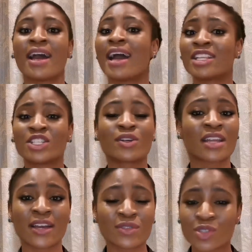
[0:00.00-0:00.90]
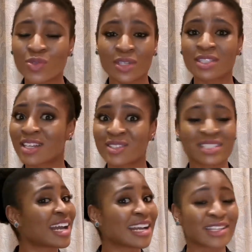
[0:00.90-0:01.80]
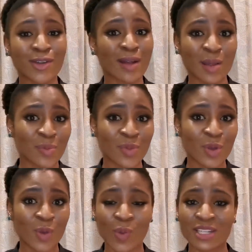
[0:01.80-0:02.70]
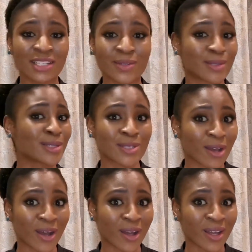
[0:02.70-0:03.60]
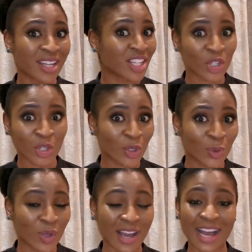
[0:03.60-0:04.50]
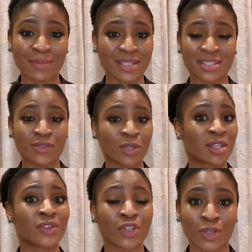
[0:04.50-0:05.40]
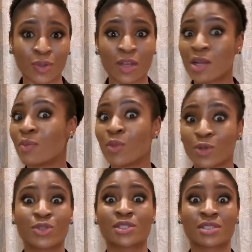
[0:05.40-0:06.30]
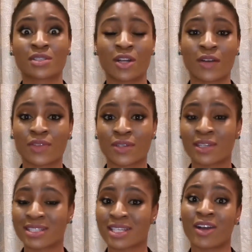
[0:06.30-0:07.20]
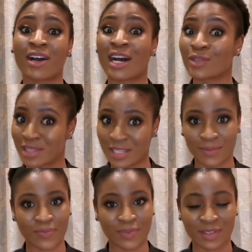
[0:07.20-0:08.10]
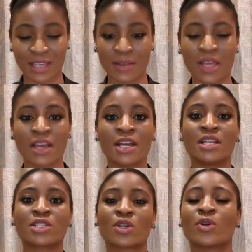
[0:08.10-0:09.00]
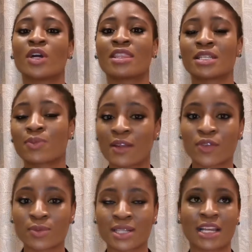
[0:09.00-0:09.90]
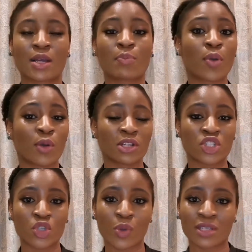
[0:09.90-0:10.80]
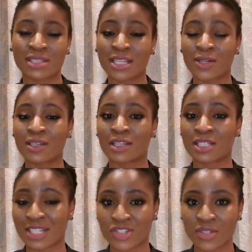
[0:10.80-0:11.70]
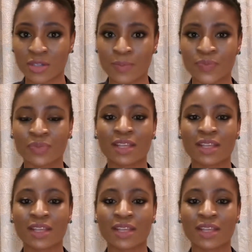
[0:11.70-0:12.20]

And you don't have to stress out and cram what ingredients are. No, I myself don't even know most of the ingredients that are out there. Okay, so there's platforms like Paula's Choice Ingredient Dictionary.